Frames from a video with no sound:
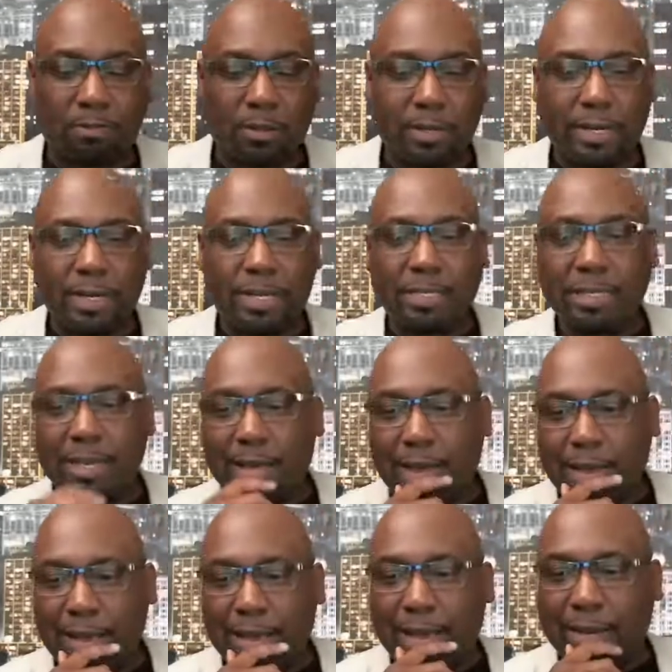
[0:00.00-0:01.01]
Burnett
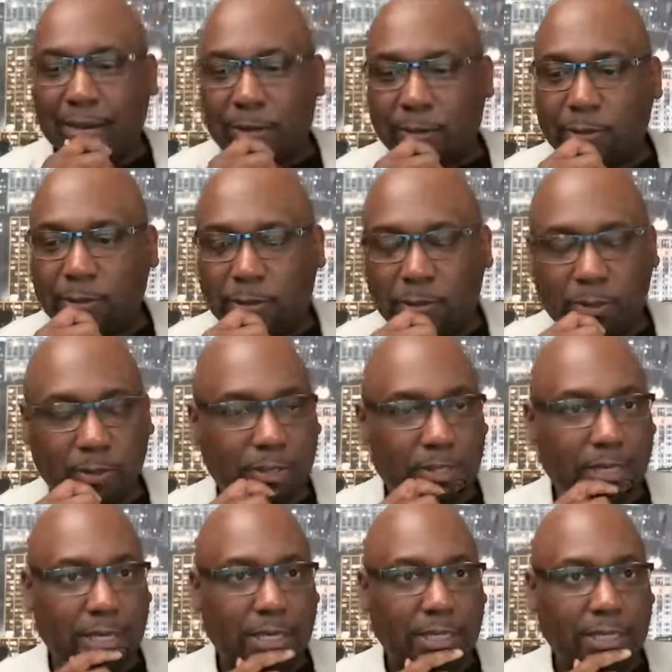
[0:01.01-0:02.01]
and also
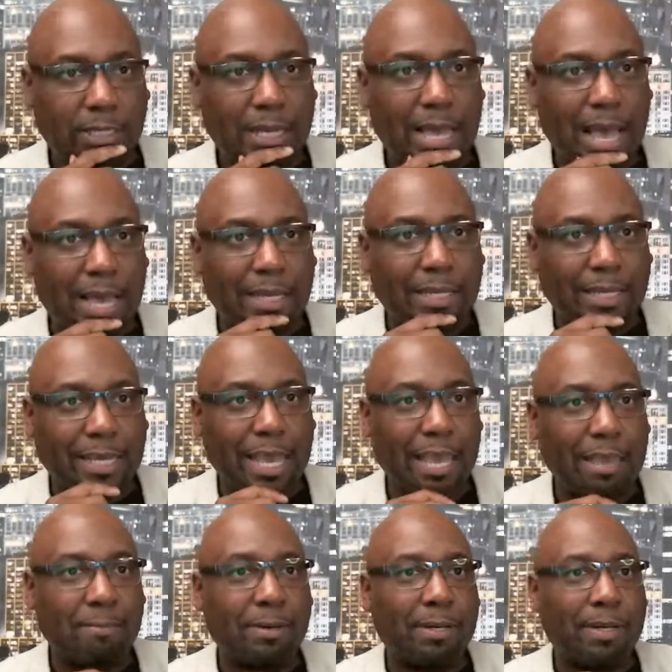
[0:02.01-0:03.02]
Keisha and
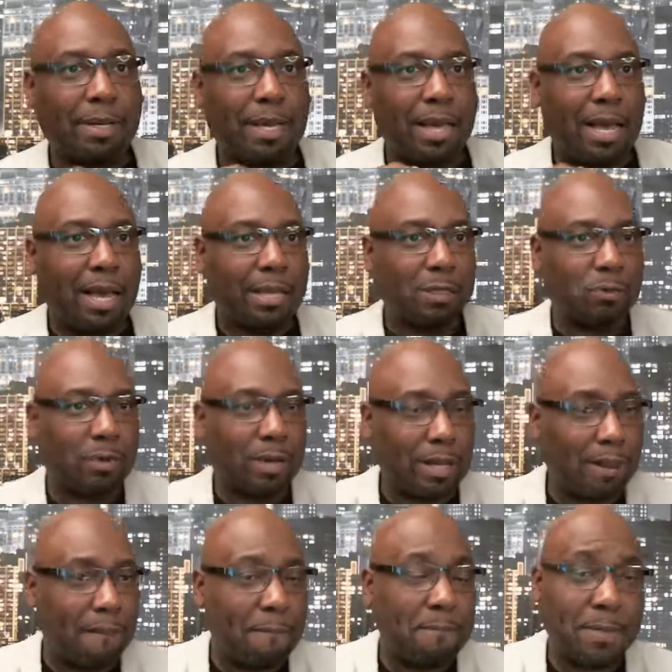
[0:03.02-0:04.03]
Kama as
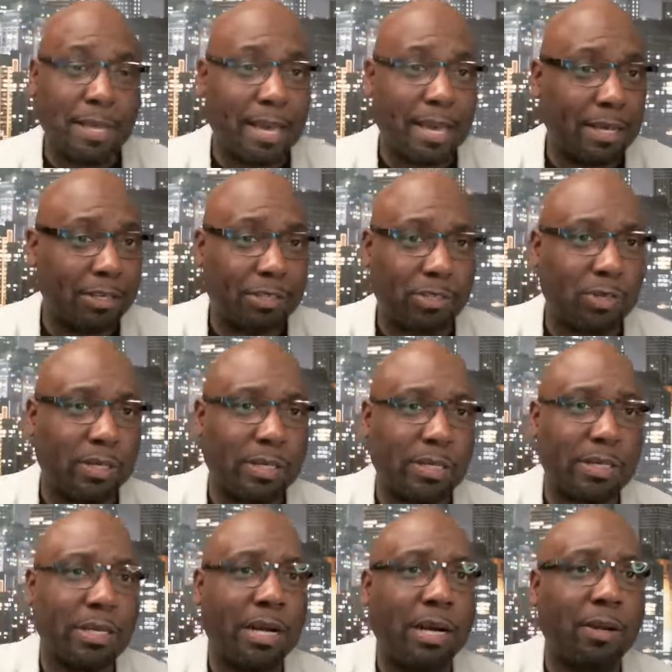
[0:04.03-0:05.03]
well. Yeah,
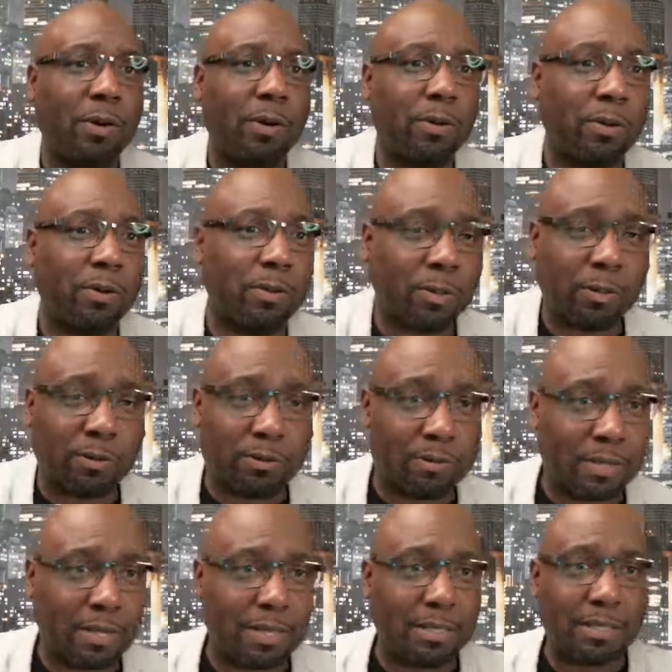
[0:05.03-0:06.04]
sugar and all those sort of
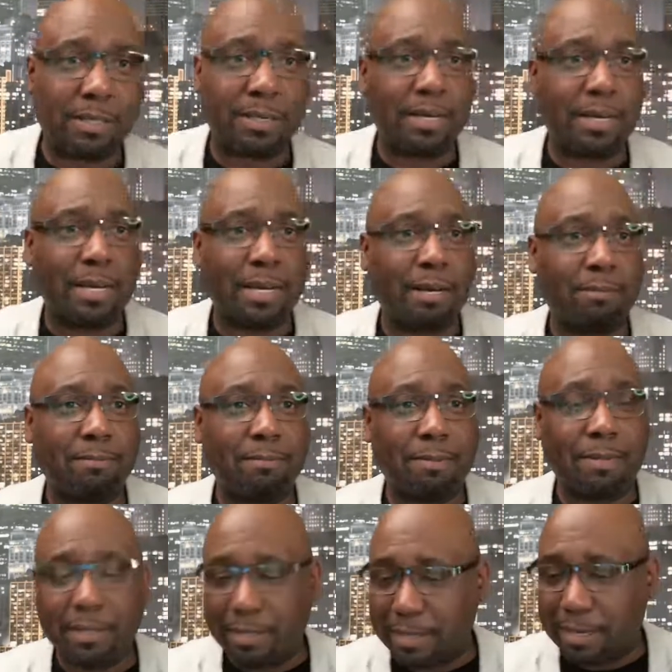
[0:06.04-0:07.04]
things there.
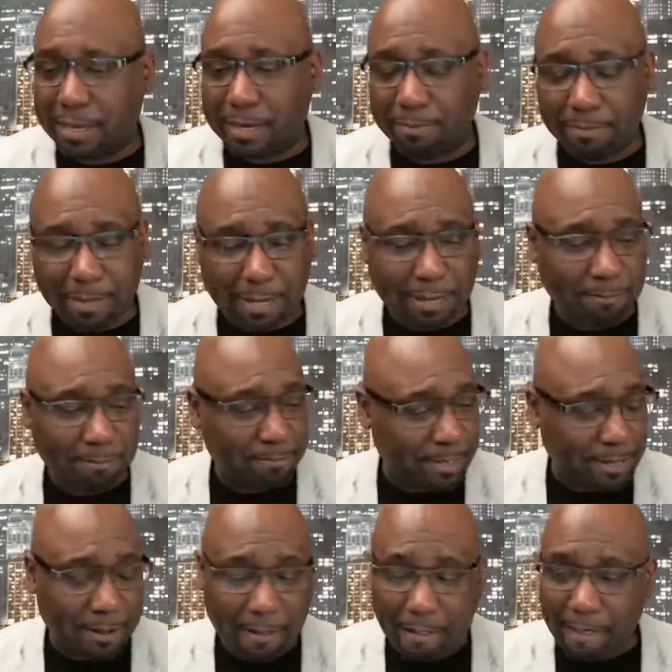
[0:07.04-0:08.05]
Yeah,
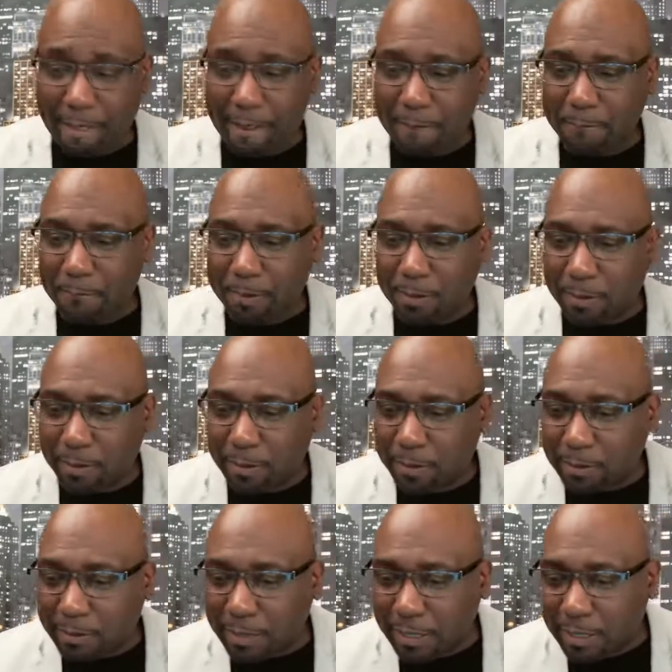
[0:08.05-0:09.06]
all
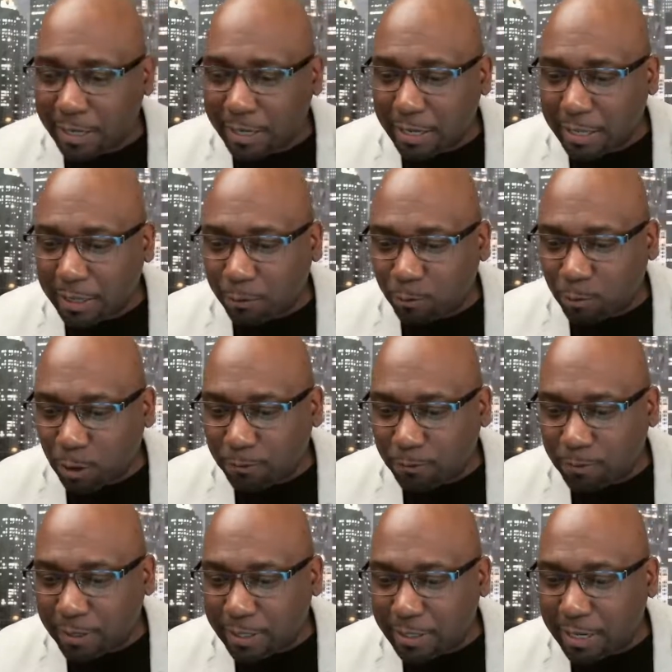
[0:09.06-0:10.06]
those things. The
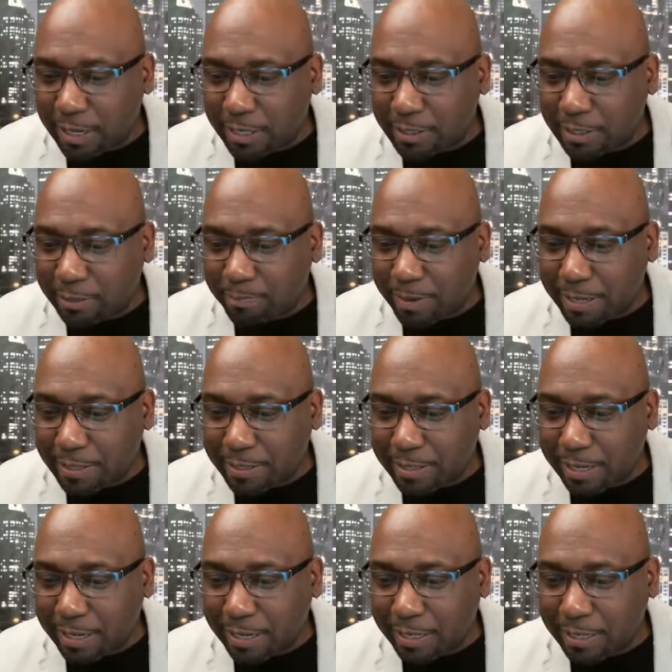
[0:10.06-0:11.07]
roughage is the best
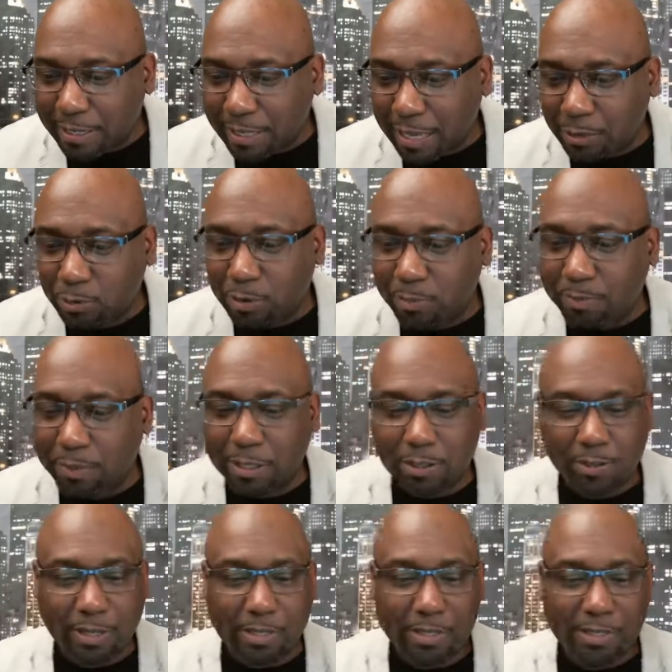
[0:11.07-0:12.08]
thing. That should be
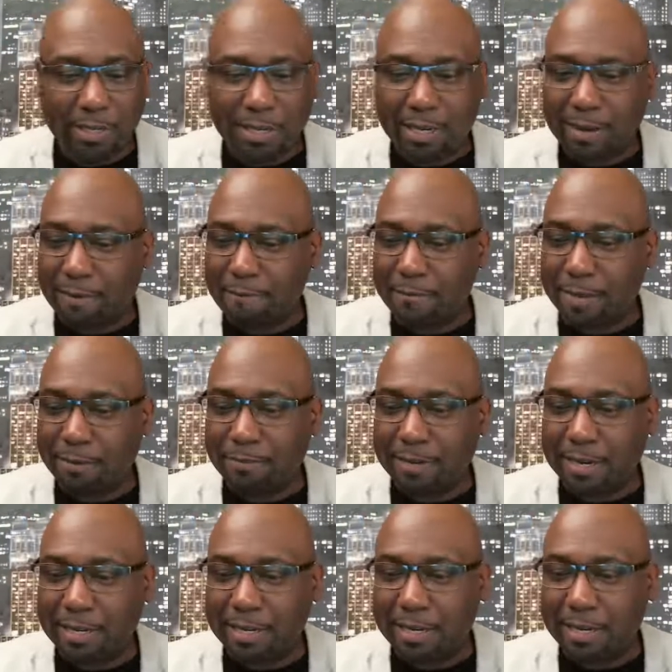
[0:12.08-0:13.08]
interesting,
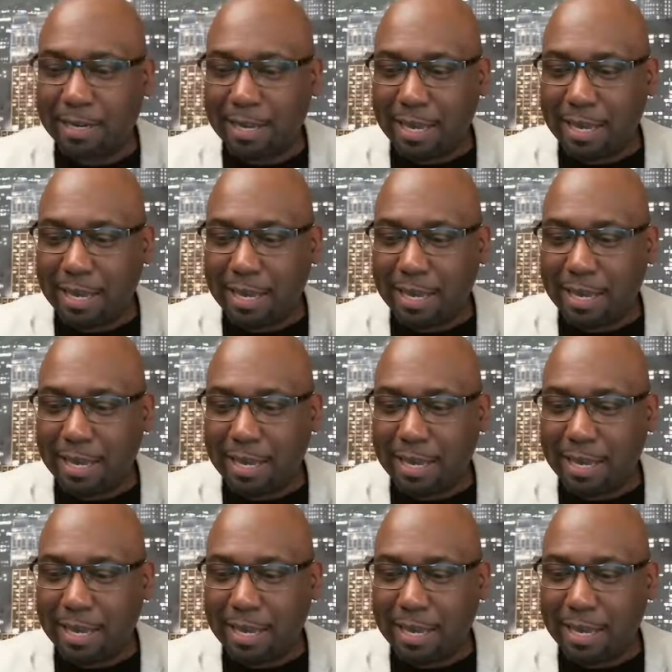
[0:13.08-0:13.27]
definitely.